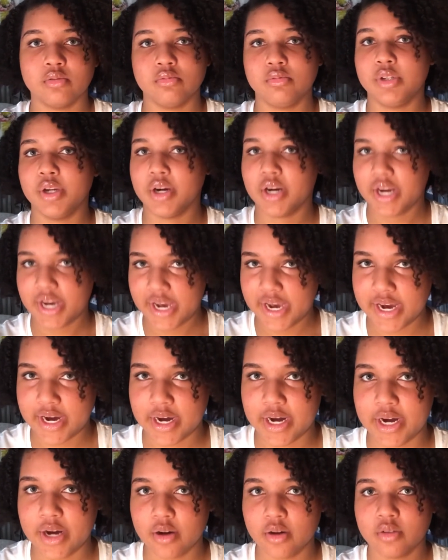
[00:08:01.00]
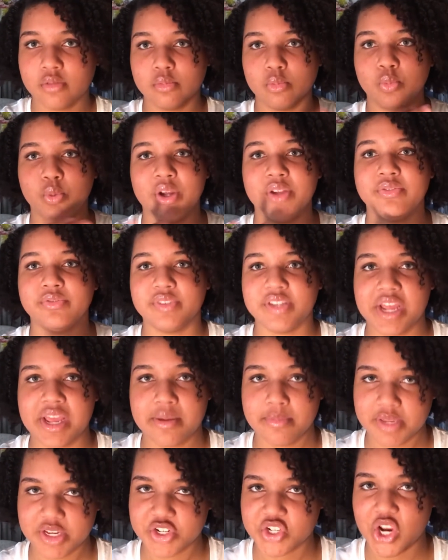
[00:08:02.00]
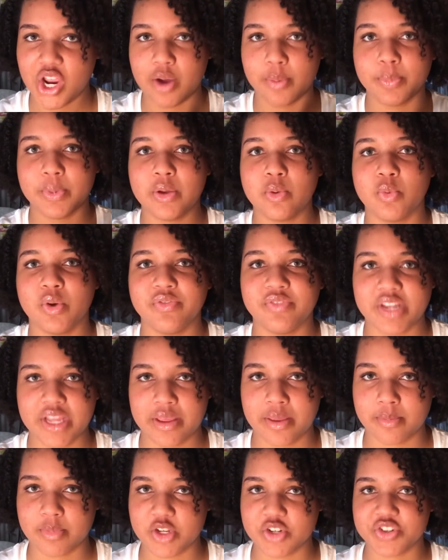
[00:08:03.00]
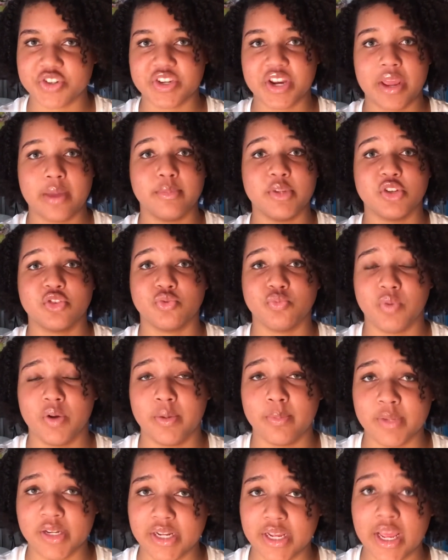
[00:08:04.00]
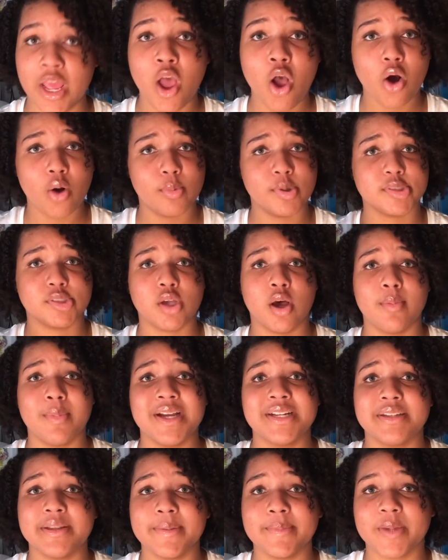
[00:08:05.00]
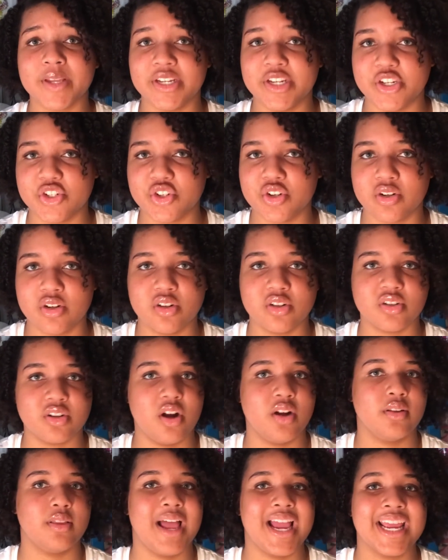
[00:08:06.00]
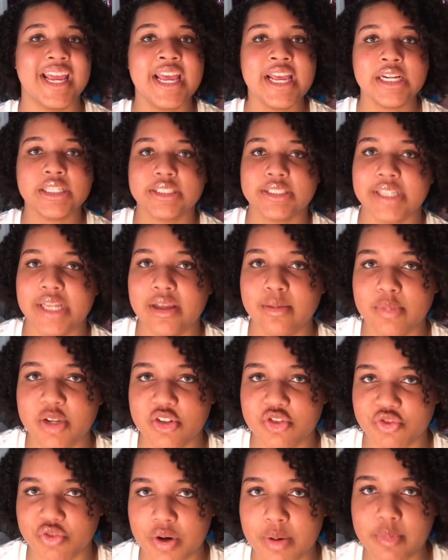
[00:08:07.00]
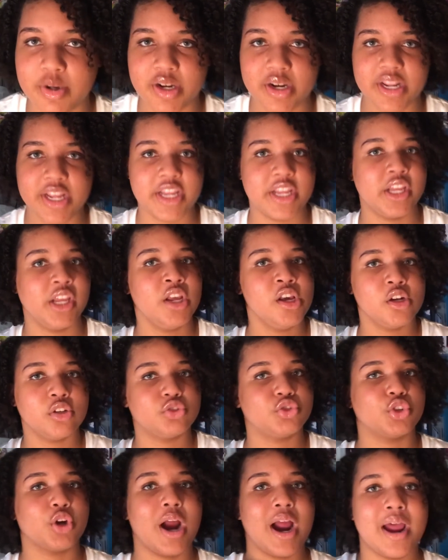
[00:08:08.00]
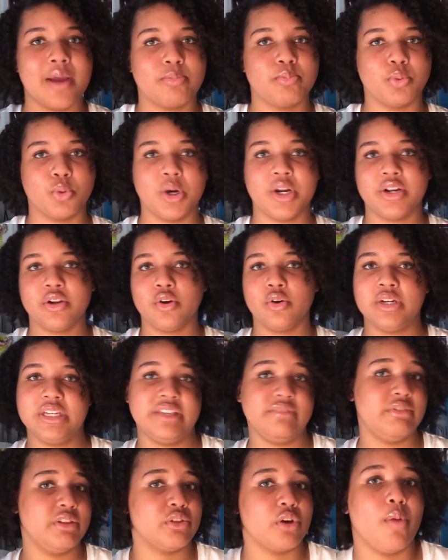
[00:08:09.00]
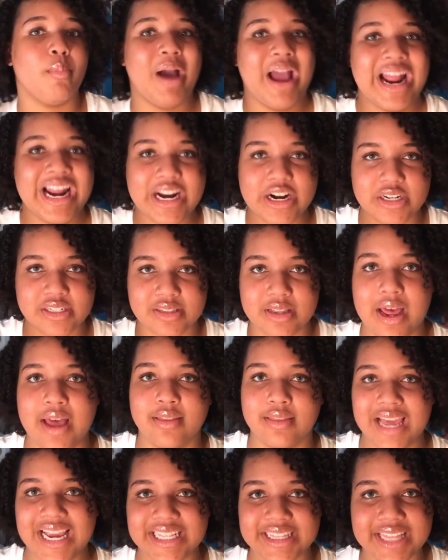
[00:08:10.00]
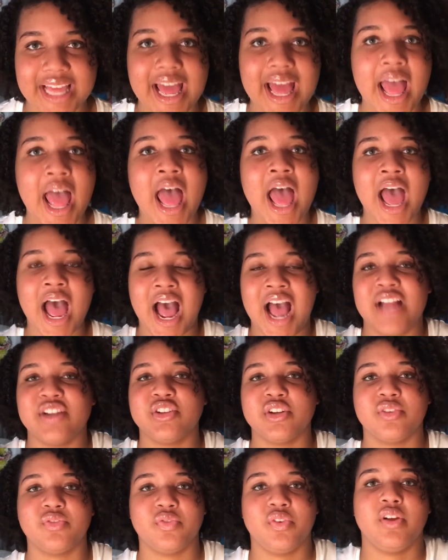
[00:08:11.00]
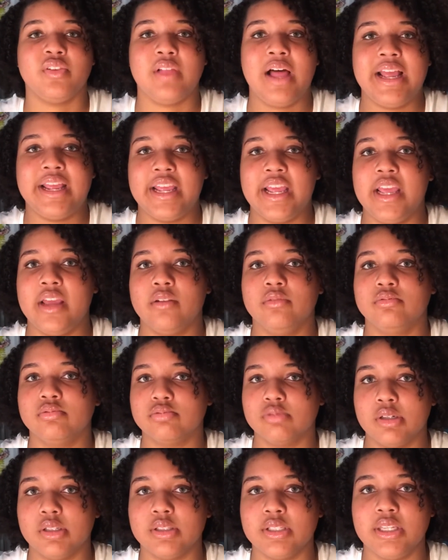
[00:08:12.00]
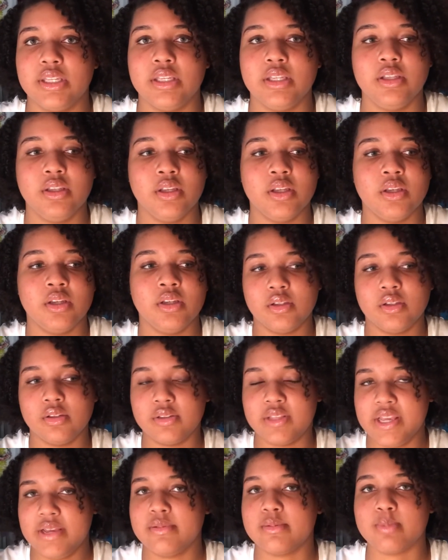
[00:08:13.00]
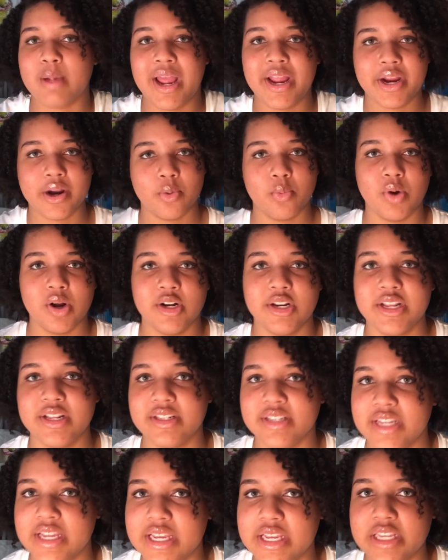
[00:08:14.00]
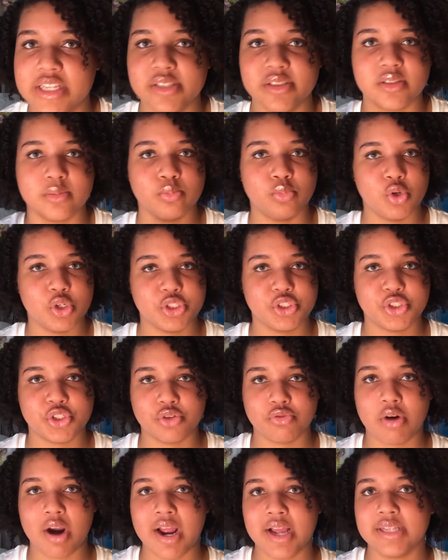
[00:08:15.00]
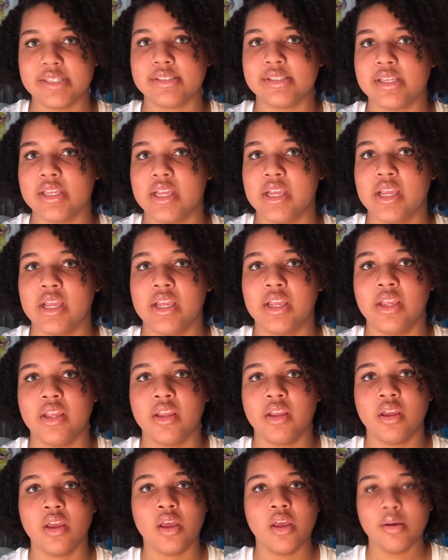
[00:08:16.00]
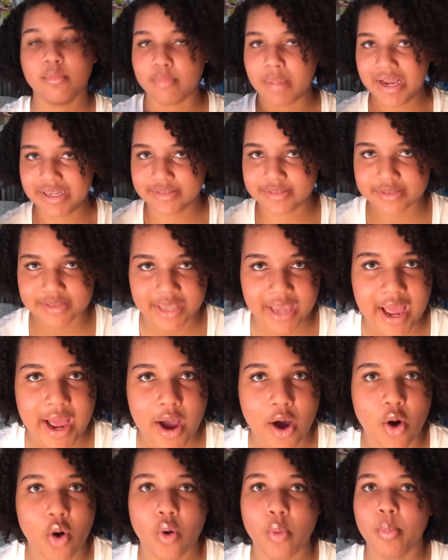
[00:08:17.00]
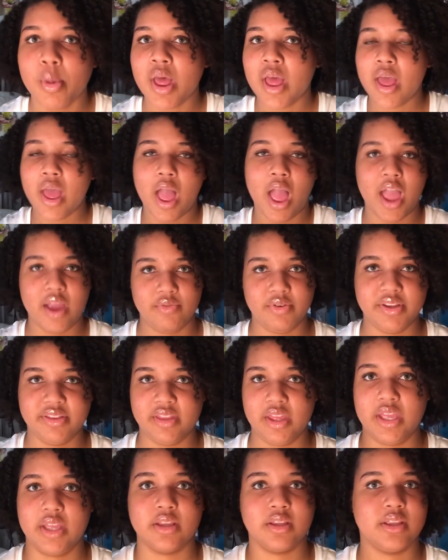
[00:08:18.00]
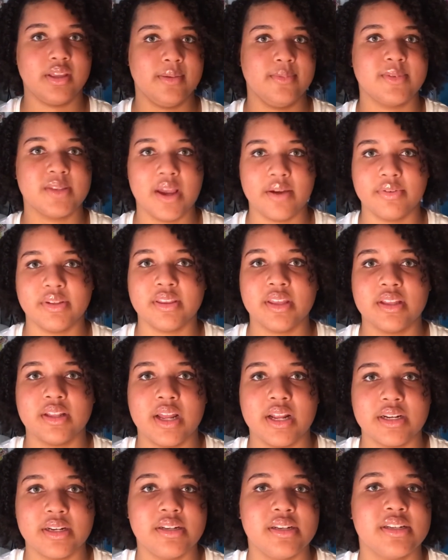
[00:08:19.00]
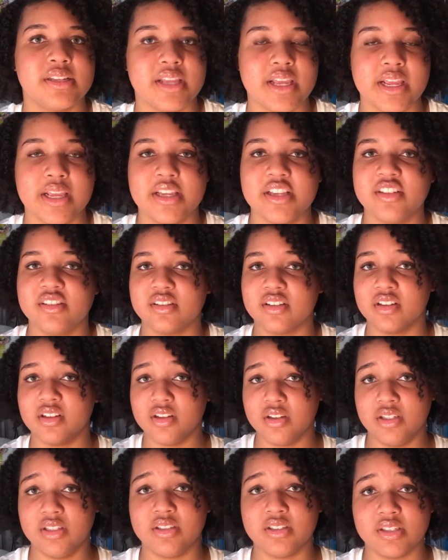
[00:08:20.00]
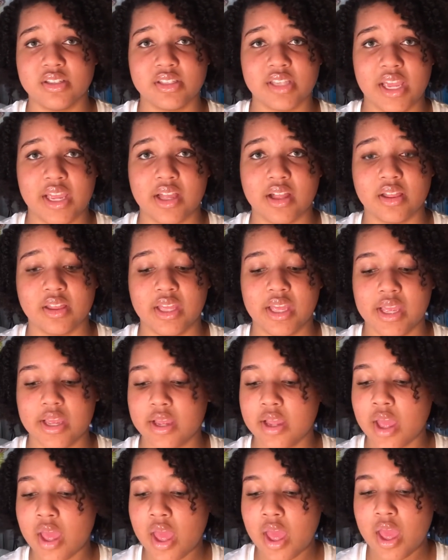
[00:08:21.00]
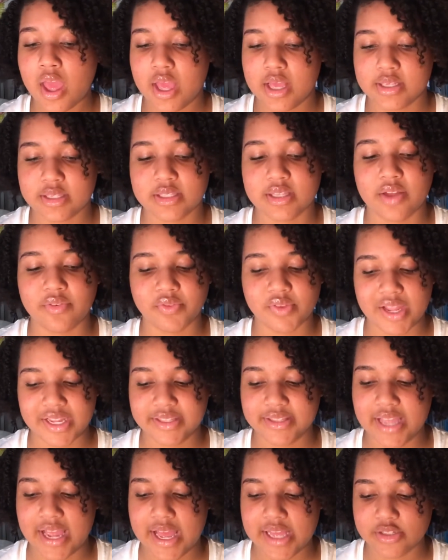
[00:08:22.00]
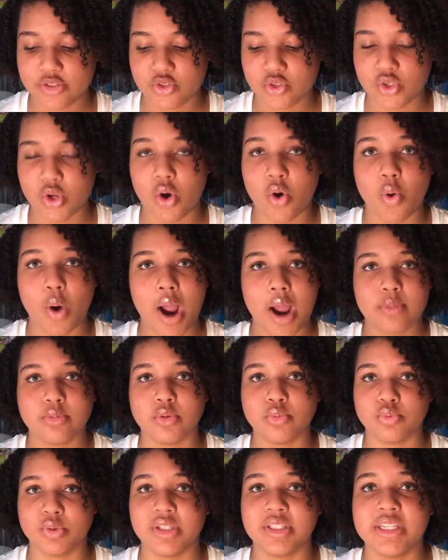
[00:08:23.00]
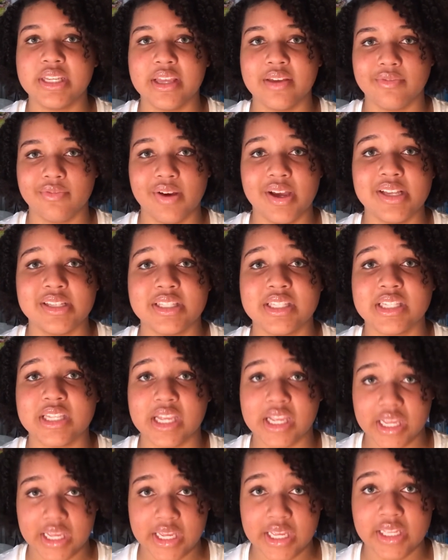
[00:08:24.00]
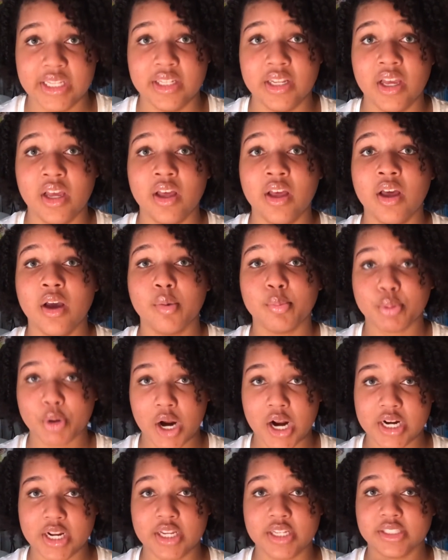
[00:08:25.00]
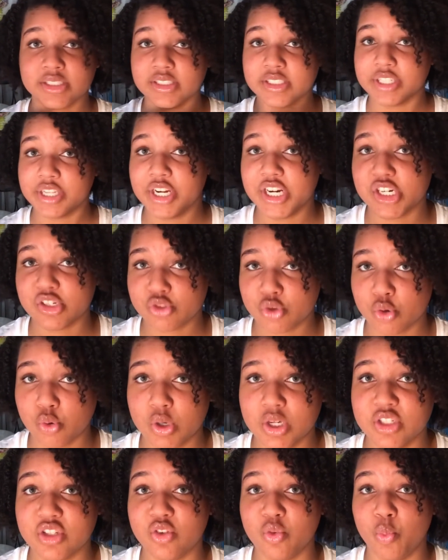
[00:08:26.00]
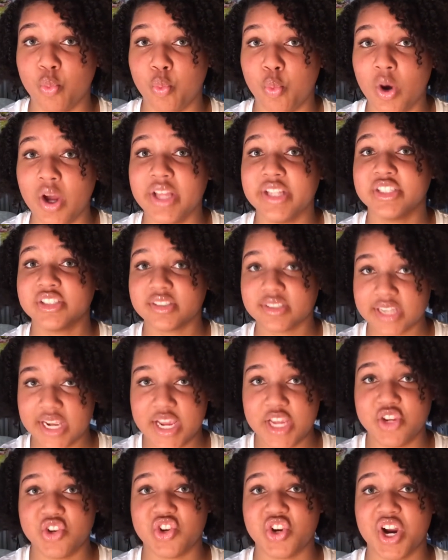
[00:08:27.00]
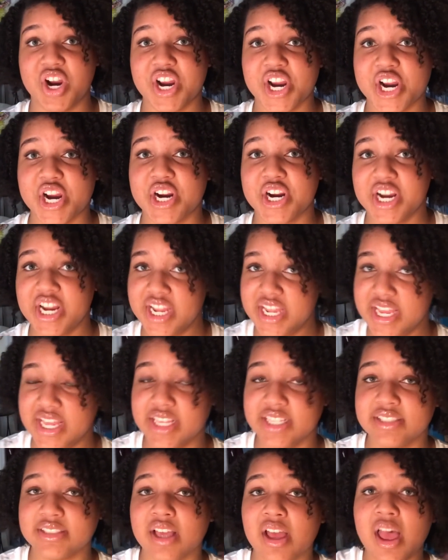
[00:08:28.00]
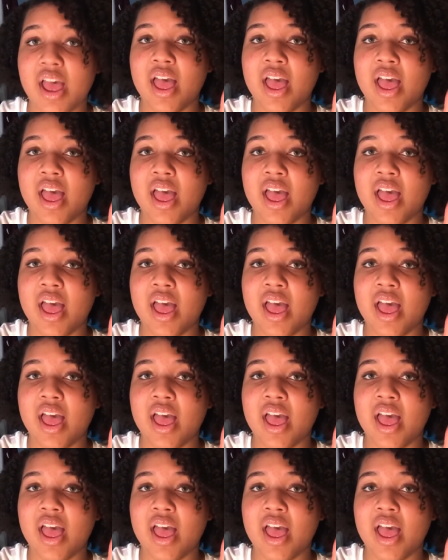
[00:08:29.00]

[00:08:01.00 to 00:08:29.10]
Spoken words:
your hair with damage, helping with damage remedy. Almost all my deep conditioners are like damage remedy, dry, brittle. Even though my hair is not like that, I just feel like it really gives my hair what it needs, moisturizing my scalp, everything. Gives everything that it needs, good detangling and stuff like that. So I would really invest in products geared towards what stage your hair is